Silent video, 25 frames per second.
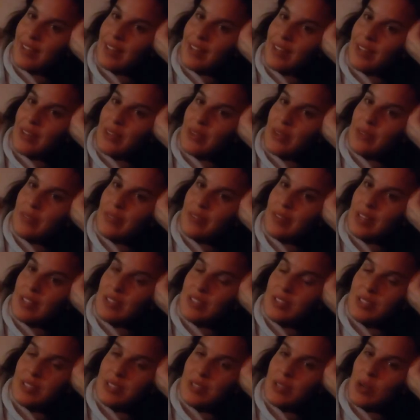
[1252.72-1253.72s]
the flush
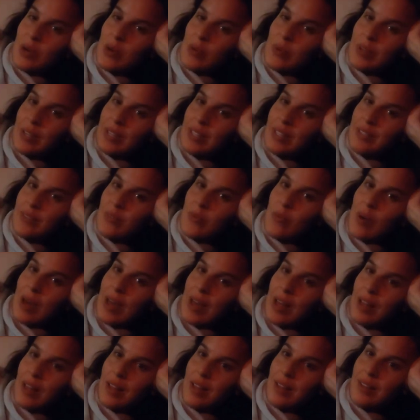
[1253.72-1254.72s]
is going
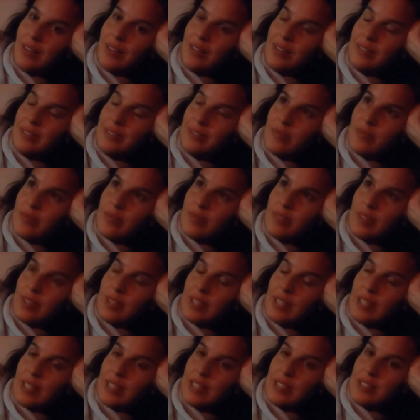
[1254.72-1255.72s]
well.
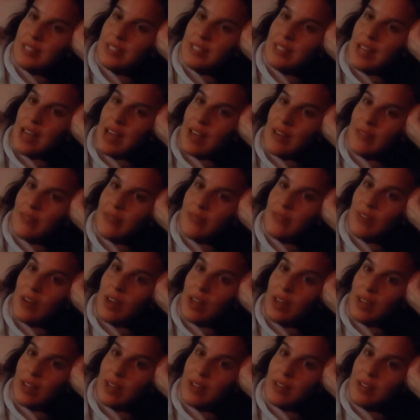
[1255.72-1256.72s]
It's not
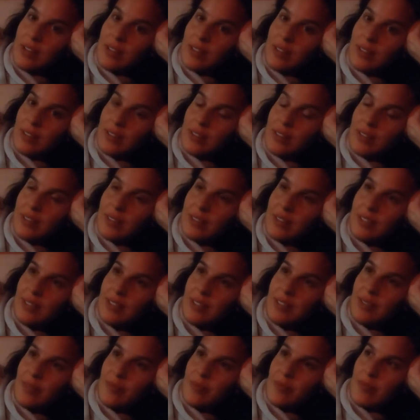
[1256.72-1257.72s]
fun,
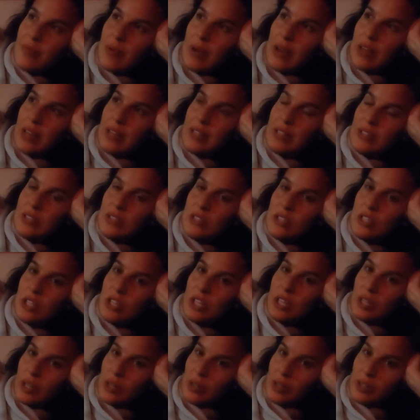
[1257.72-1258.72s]
but it's
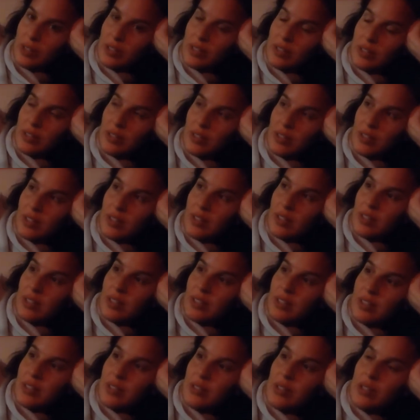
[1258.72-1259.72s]
chill.
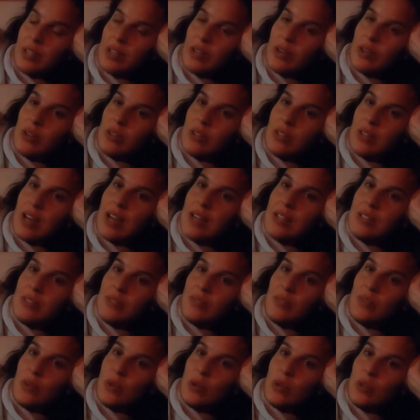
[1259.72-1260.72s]
You hear all kinds of
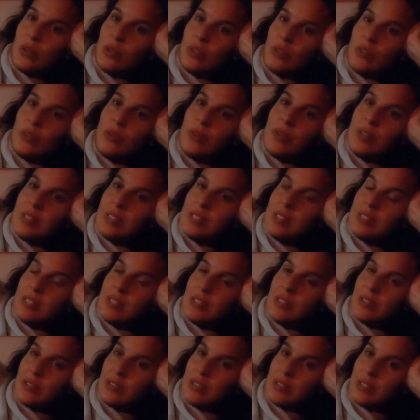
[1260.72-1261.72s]
gurgle noises in
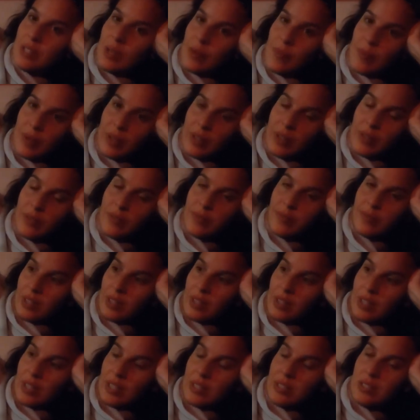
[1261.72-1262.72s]
your stomach.
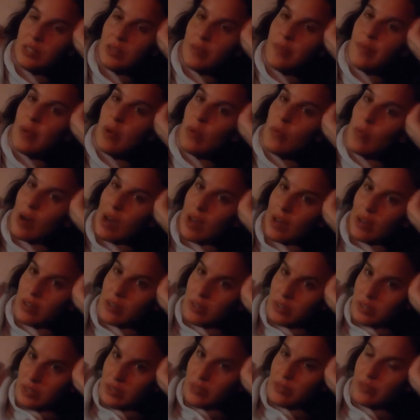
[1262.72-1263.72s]
It took me a while
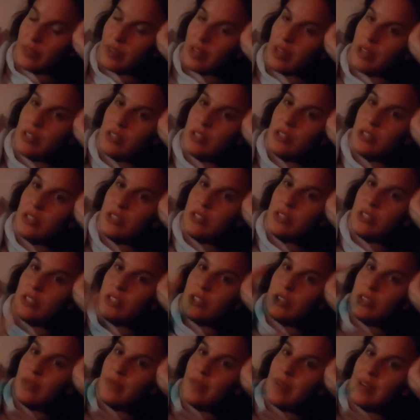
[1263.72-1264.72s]
to flush
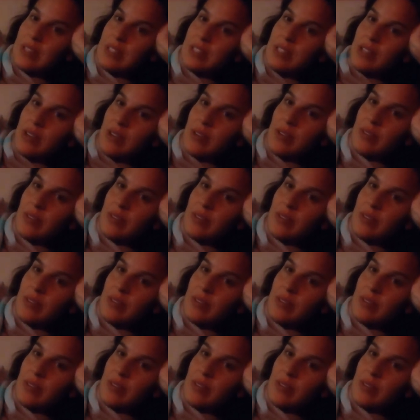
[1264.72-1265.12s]
myself